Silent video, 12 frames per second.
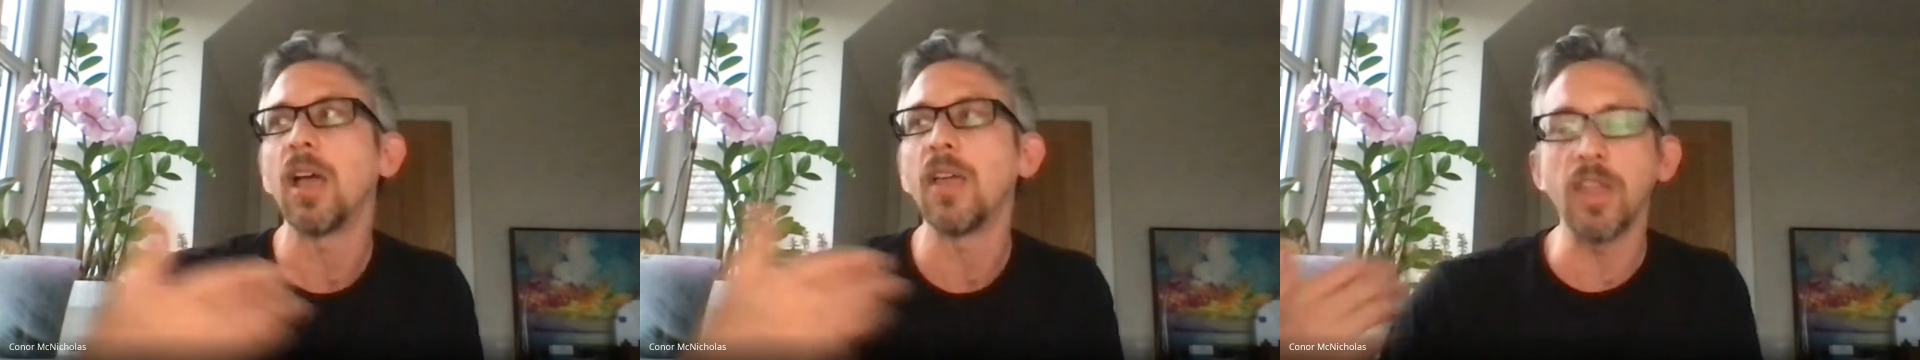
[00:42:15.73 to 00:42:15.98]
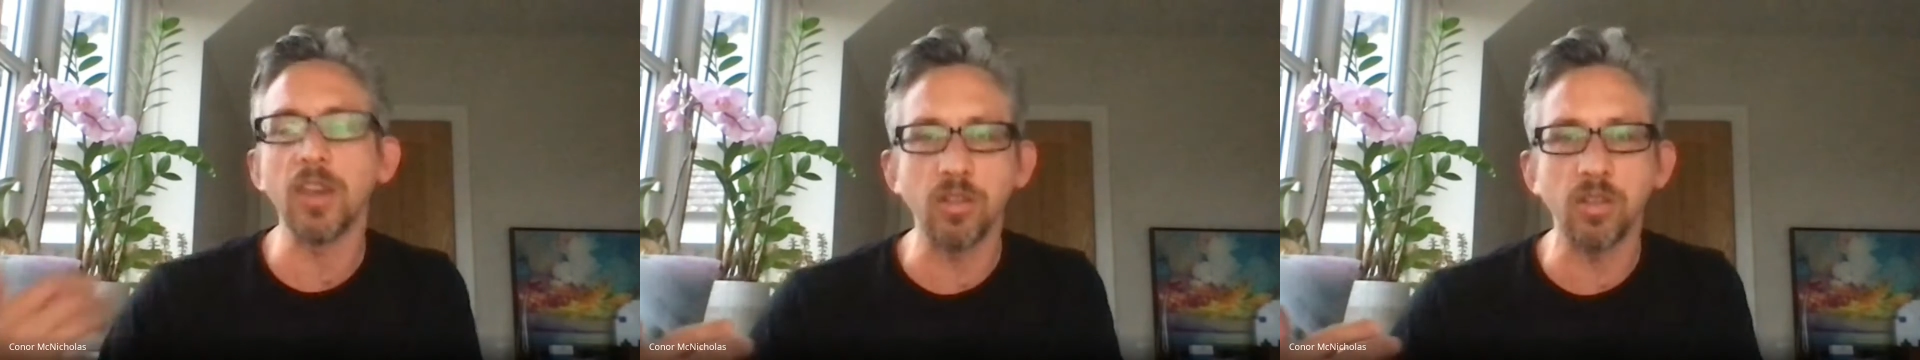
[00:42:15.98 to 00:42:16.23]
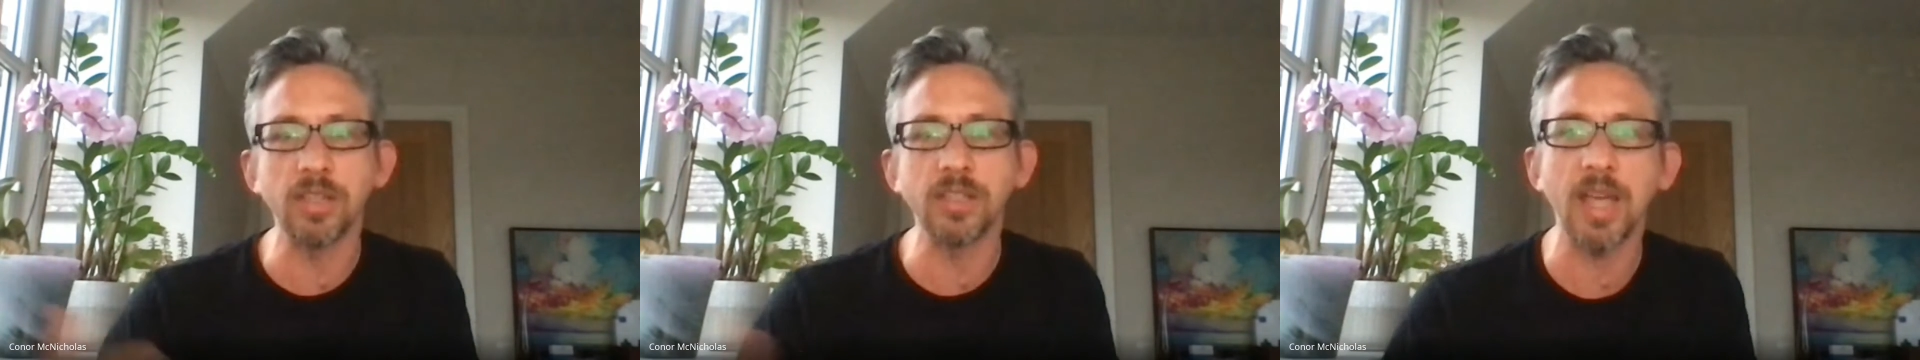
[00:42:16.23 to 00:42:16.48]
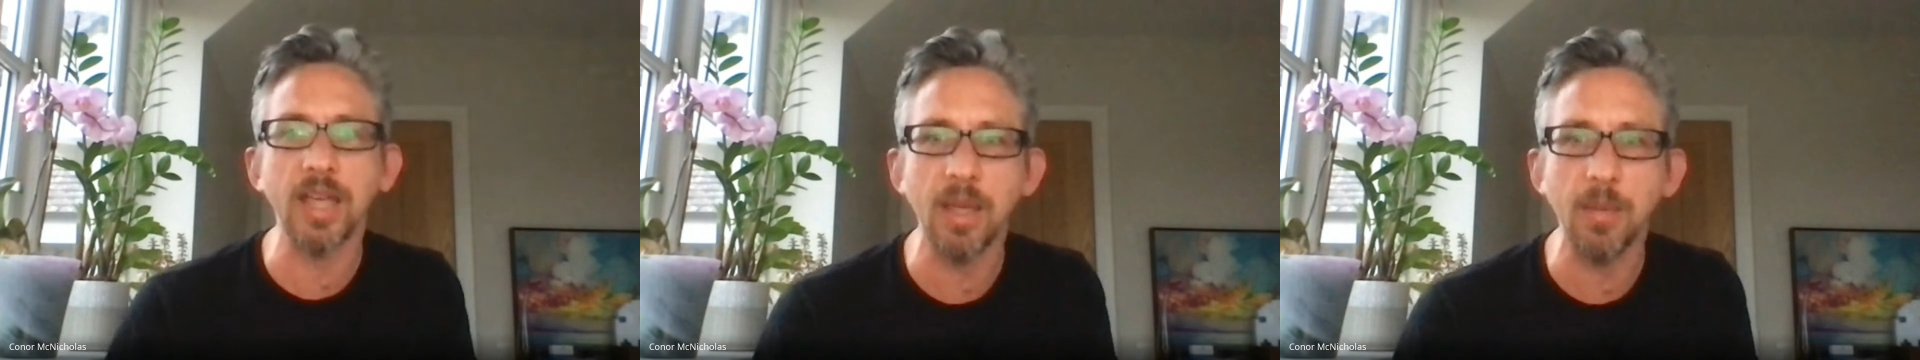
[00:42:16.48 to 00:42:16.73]
and then you can
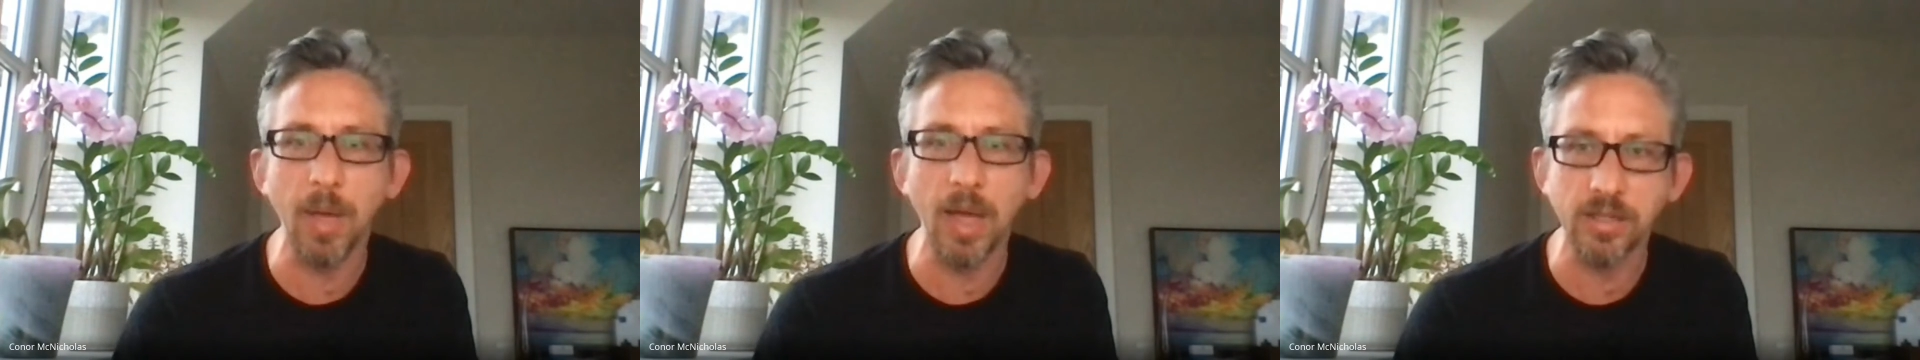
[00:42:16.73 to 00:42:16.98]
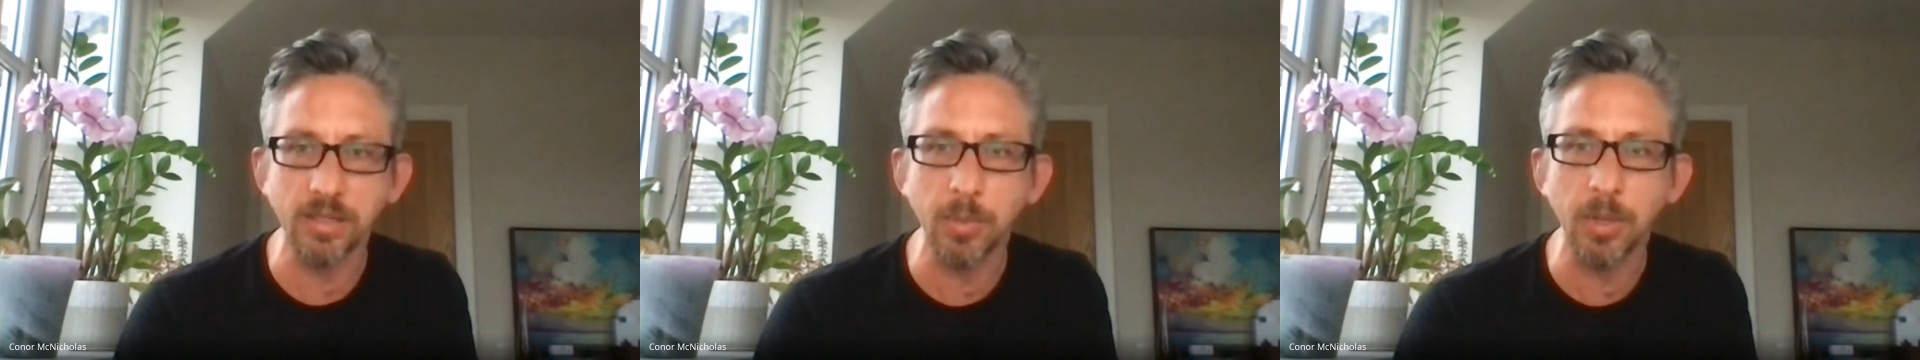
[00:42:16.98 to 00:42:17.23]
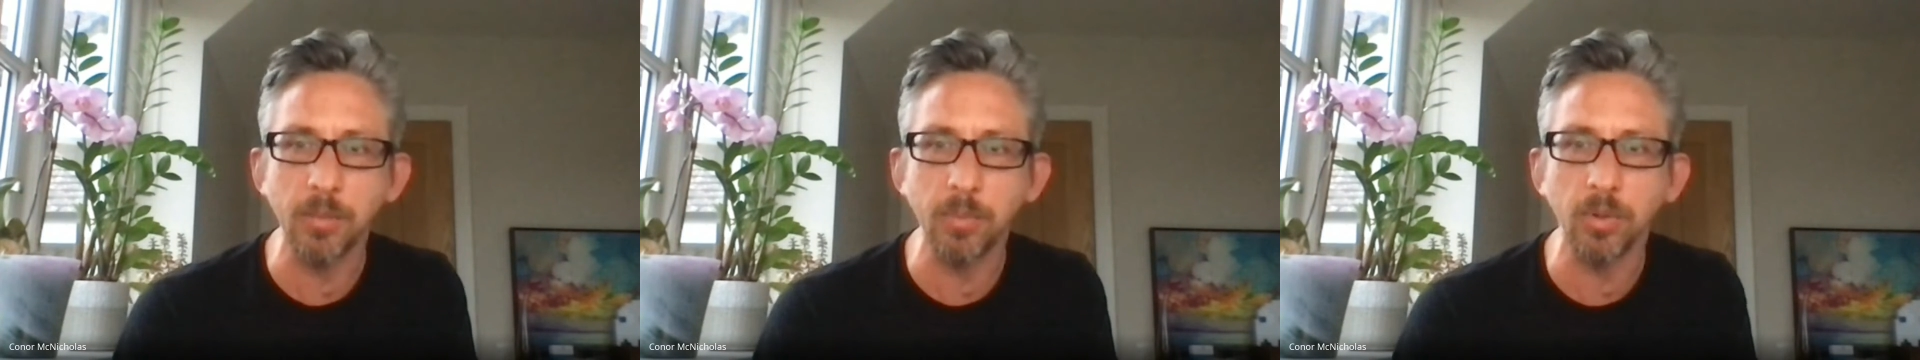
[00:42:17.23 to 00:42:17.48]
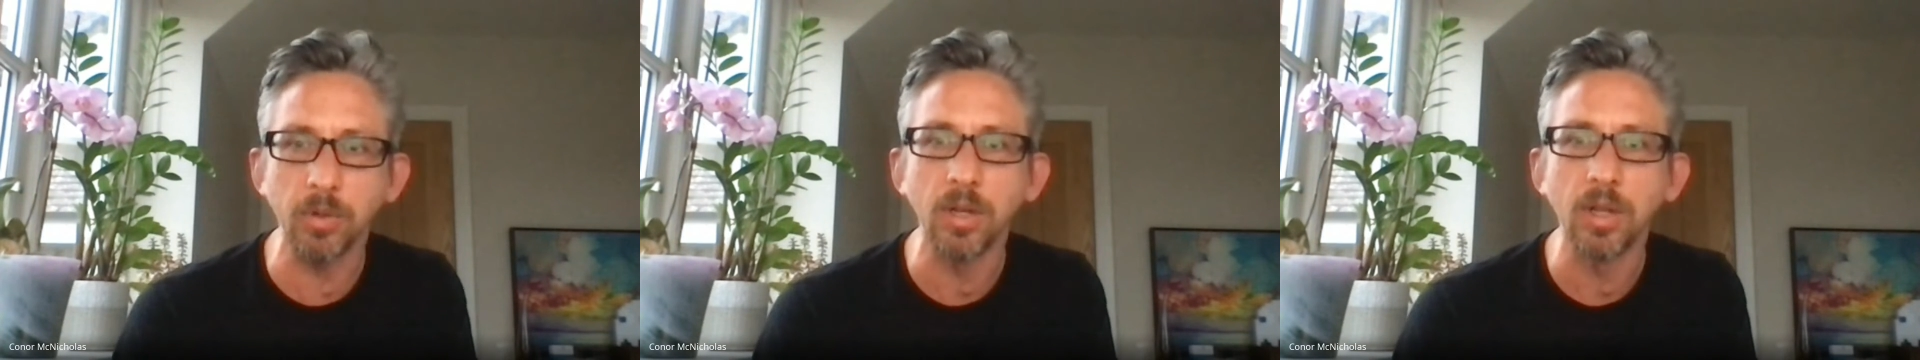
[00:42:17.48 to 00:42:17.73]
take it back to
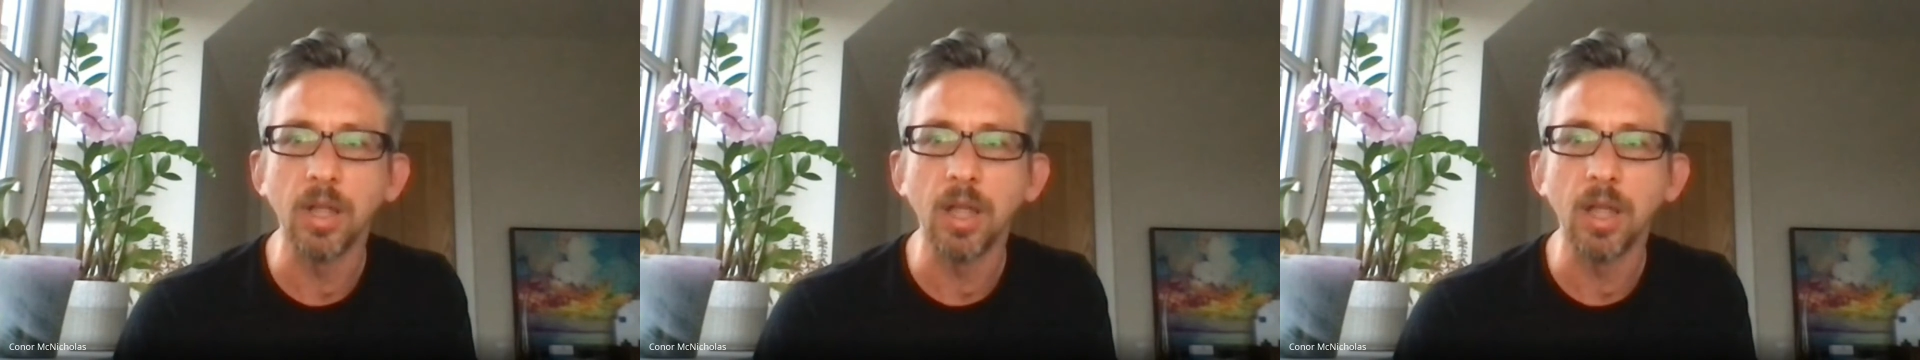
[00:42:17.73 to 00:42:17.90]
people